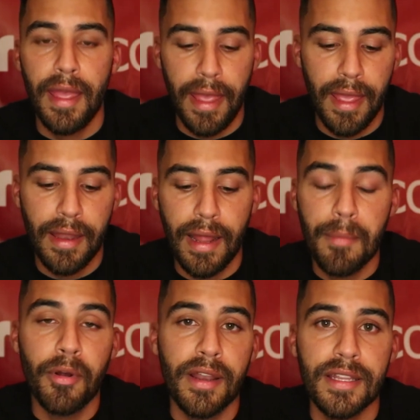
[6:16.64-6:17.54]
and
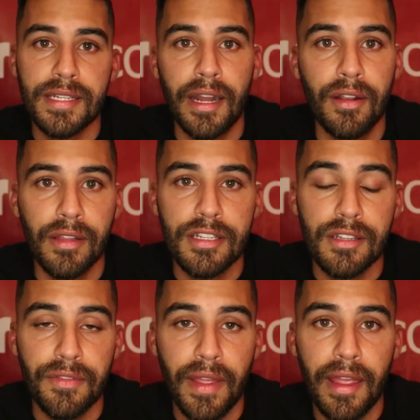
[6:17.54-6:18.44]
I put an entire
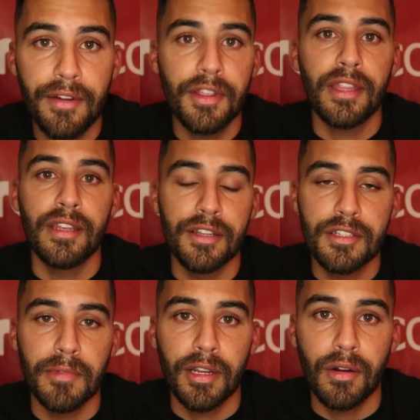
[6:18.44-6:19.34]
list of everything done
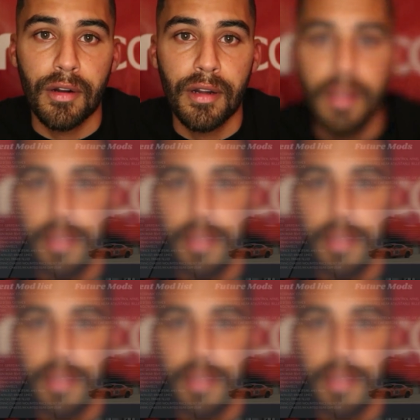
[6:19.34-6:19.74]
to my car